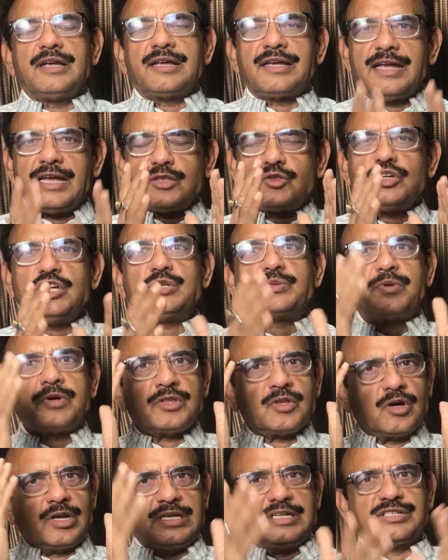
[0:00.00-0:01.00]
Ketu is for
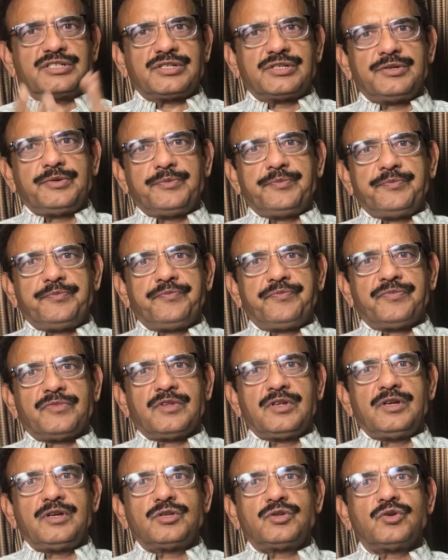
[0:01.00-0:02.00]
knowledge.
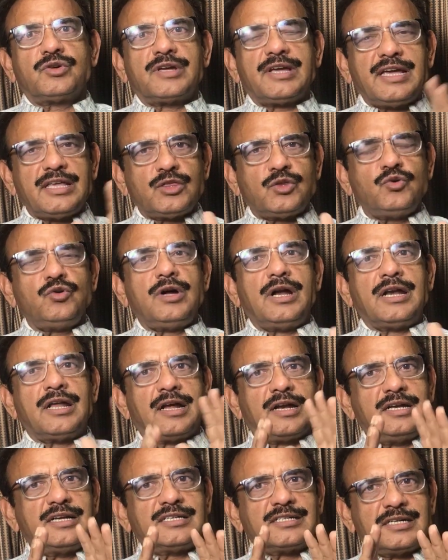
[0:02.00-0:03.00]
So Ketu and
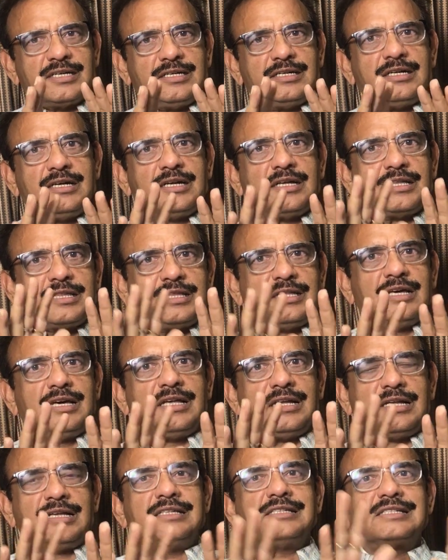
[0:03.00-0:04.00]
Ganesha, they
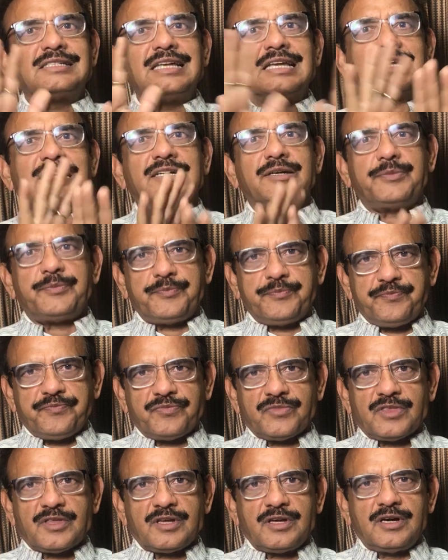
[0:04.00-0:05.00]
are in sync.
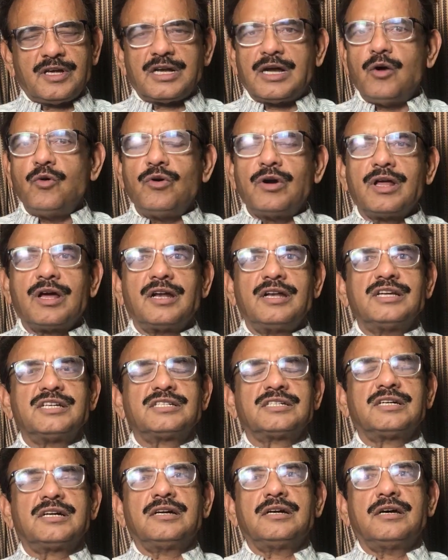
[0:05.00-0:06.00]
Rahu and
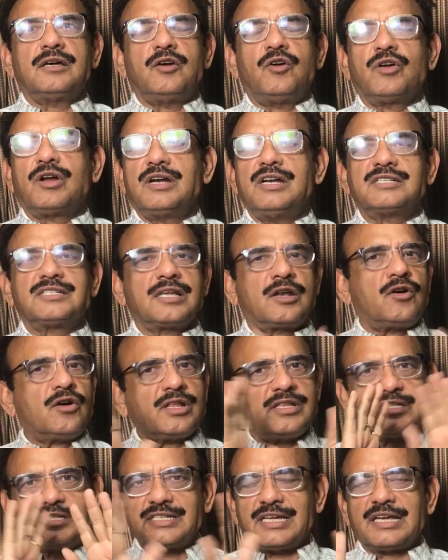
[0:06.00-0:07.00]
Ganesha, Lord Ganesha are not
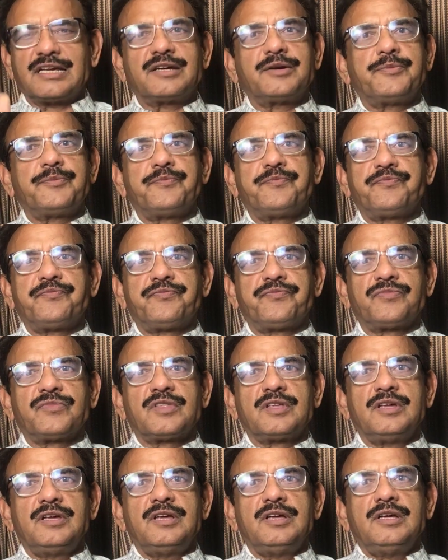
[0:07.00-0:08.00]
in sync.
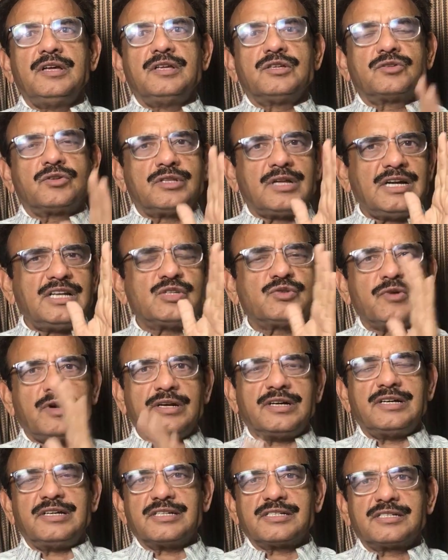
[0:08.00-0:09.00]
So that is
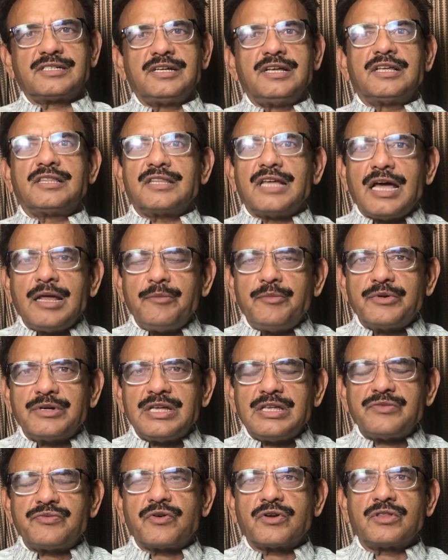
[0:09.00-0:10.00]
what it is. 9
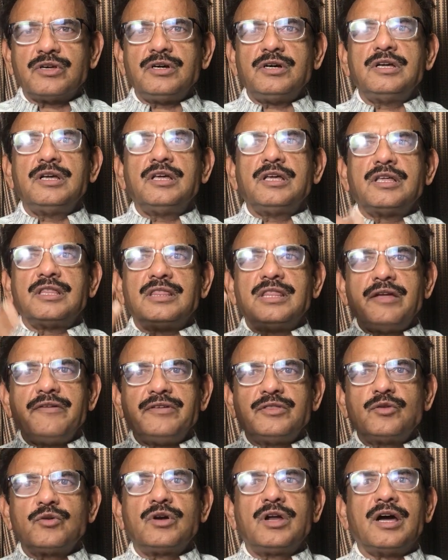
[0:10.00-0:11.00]
Mukhi is for the
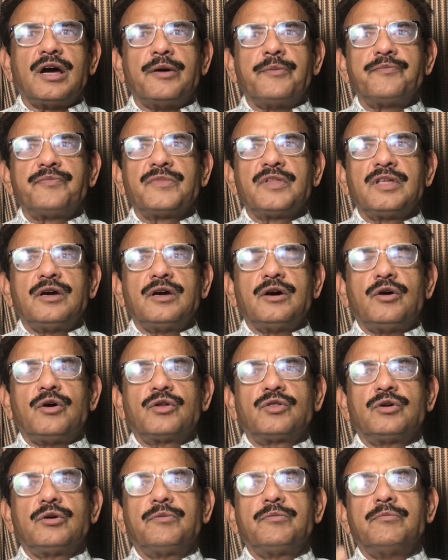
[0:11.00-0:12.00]
Devi Durga or
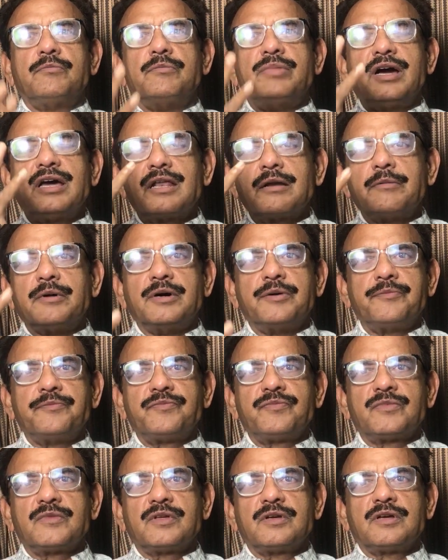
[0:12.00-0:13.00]
the Bhairava.
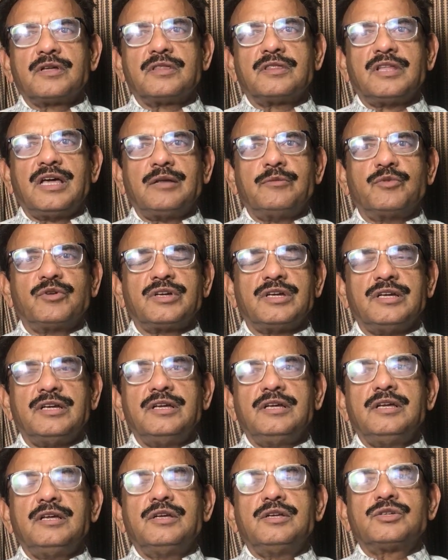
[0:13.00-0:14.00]
9
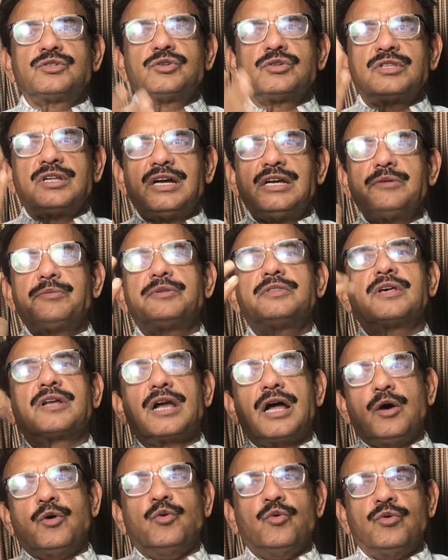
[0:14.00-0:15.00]
Mukhi. So that is with the
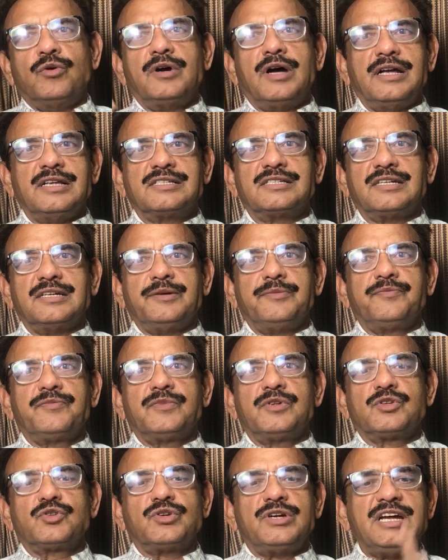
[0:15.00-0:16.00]
Rahu, I say.
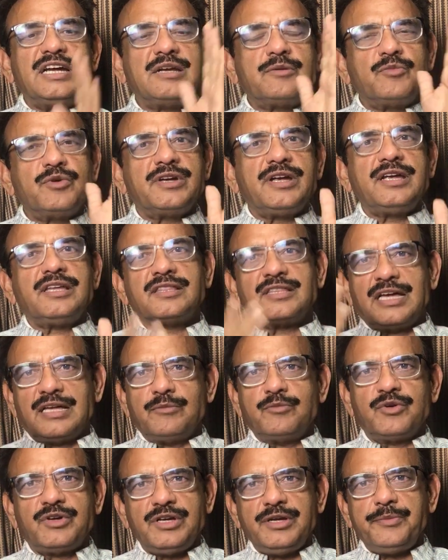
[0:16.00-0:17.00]
So 8 Mukhi,
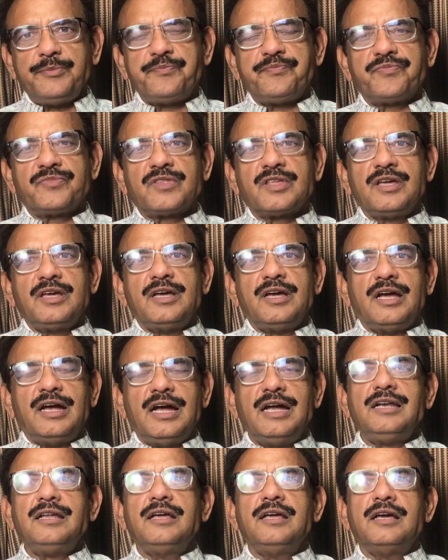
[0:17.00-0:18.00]
9 Mukhi.
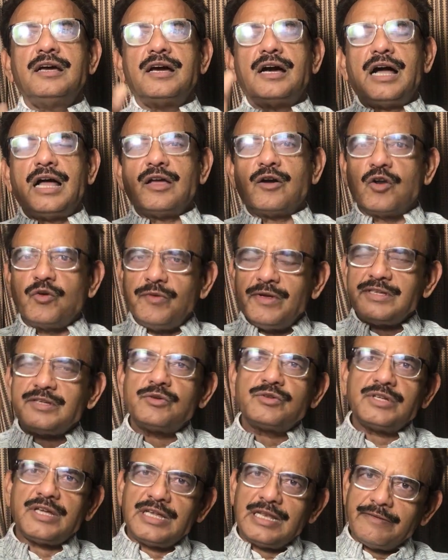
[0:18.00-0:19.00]
And I always
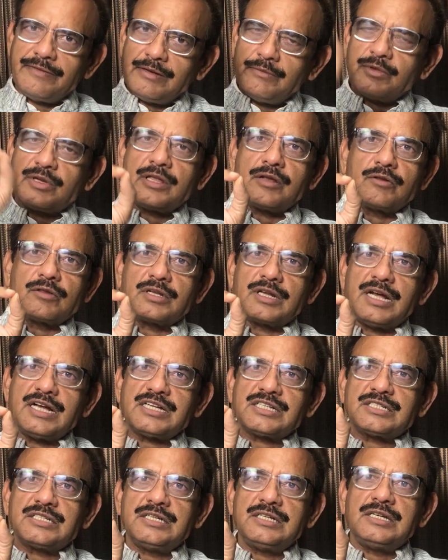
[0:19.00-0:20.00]
use 11 Mukhi
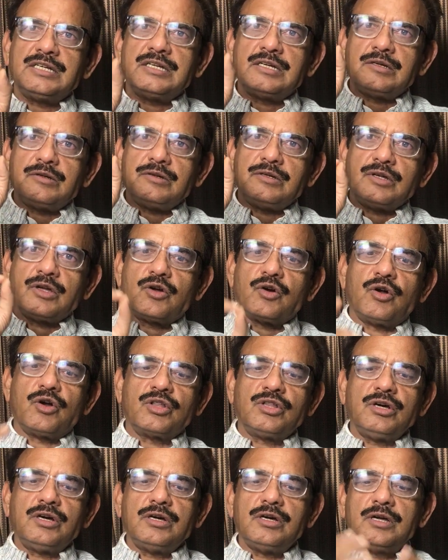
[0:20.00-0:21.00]
Rudraksh. You call
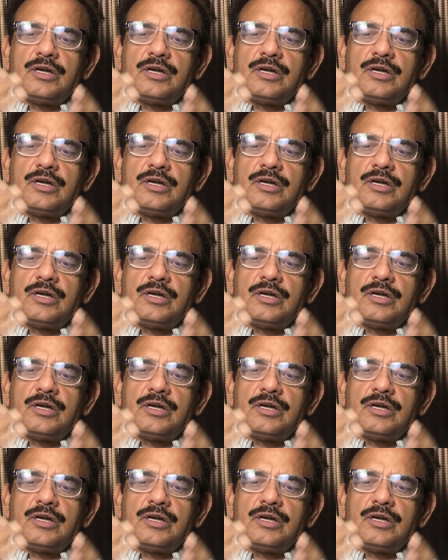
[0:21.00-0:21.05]
the